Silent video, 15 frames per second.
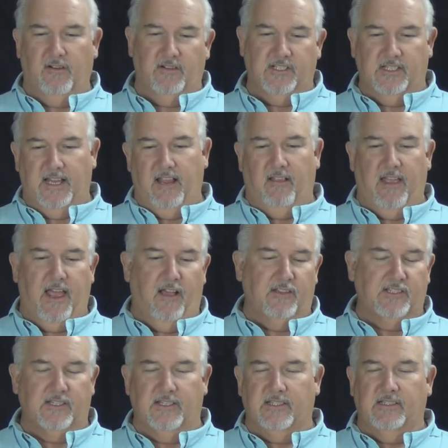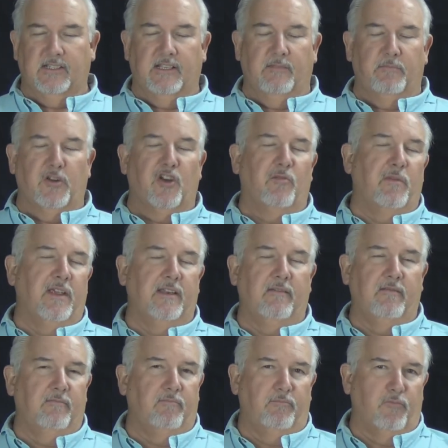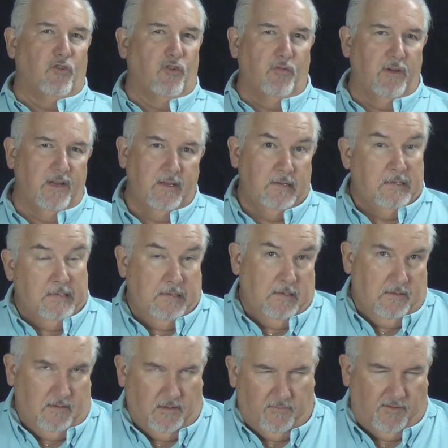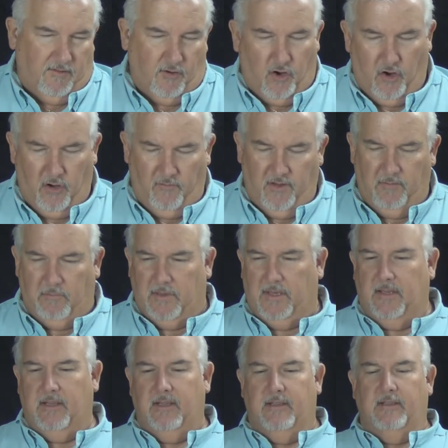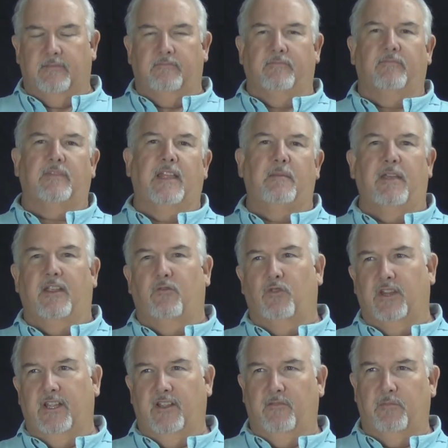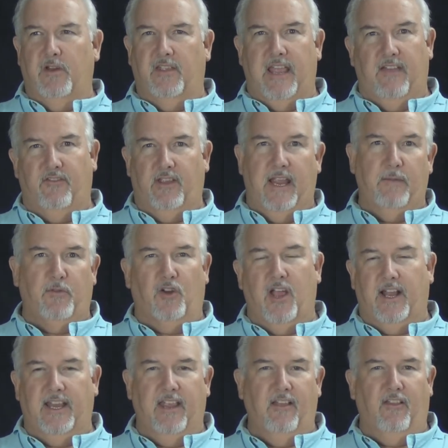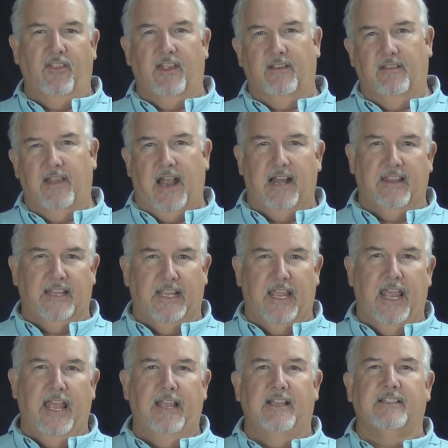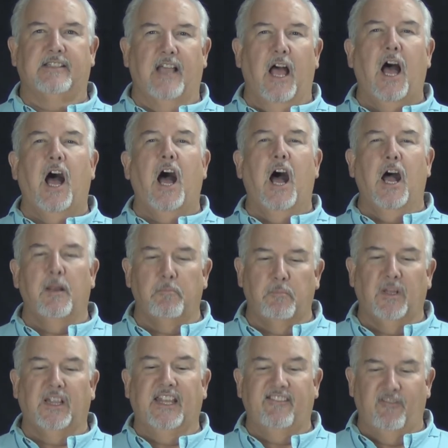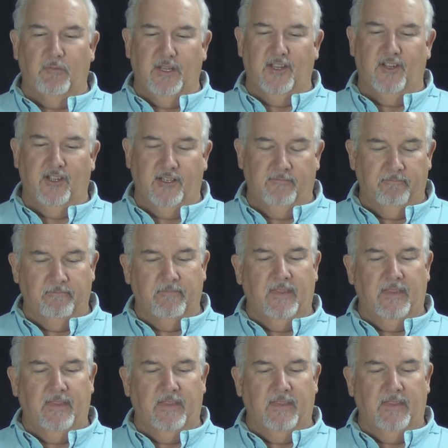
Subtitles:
There's an ale house, and it's a Pyramid Brewery. I don't know if you ever heard of it, but they make really good beer. They have an apricot ale that out of the keg is unbelievably good.